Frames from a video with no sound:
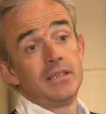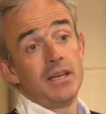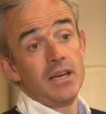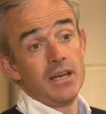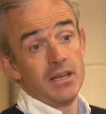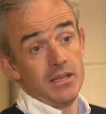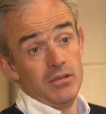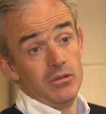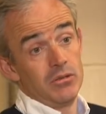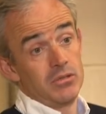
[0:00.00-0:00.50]

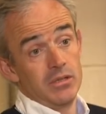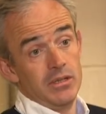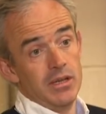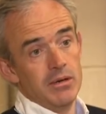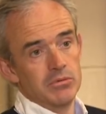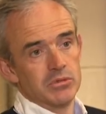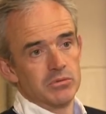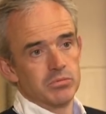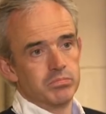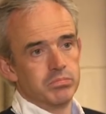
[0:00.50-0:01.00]
yeah, look,
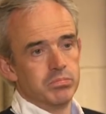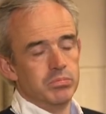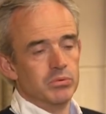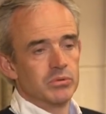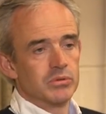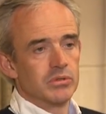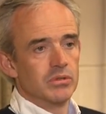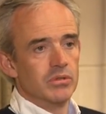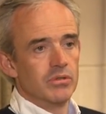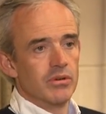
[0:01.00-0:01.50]
that was,
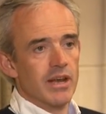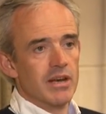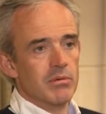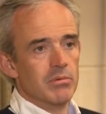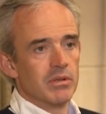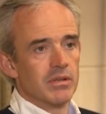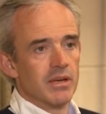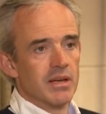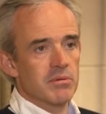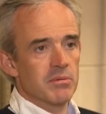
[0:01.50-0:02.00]
was an
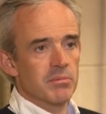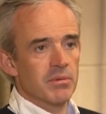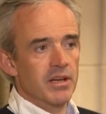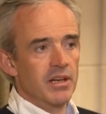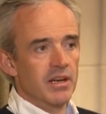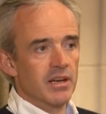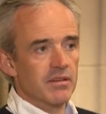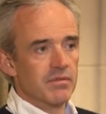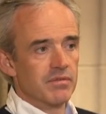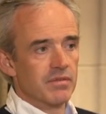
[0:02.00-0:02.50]
incredible time in my
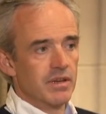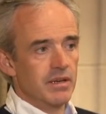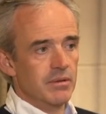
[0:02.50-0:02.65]
life,